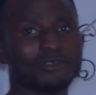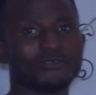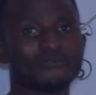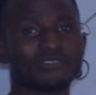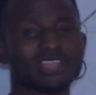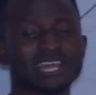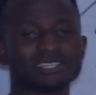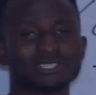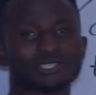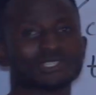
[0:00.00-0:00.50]
you've
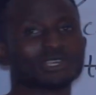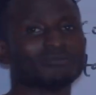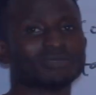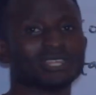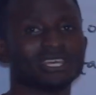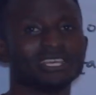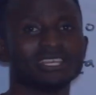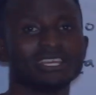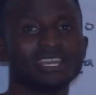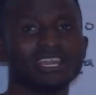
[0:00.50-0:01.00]
learned
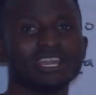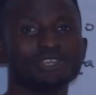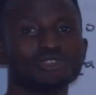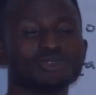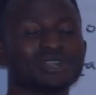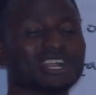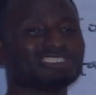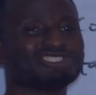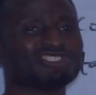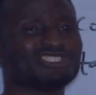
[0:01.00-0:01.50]
something.
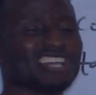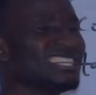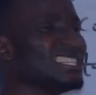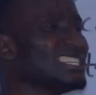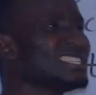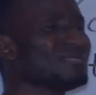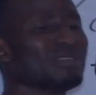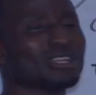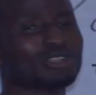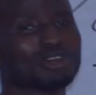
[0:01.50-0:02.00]
You can try
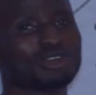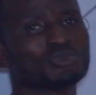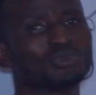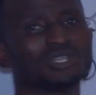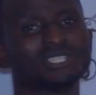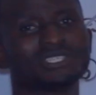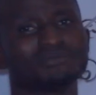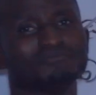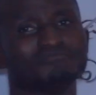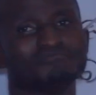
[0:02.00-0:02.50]
this method with